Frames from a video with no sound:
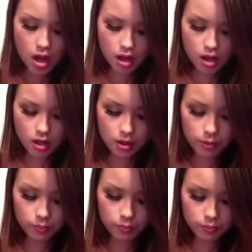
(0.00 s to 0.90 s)

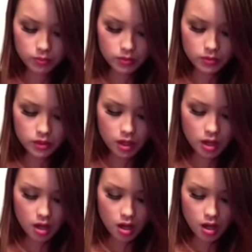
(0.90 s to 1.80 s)
Um,
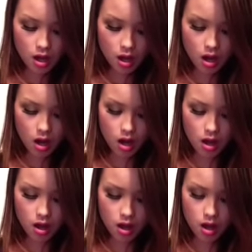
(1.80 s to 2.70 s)

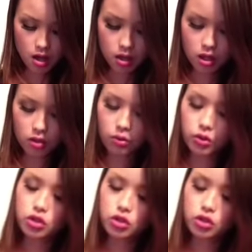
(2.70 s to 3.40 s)
I will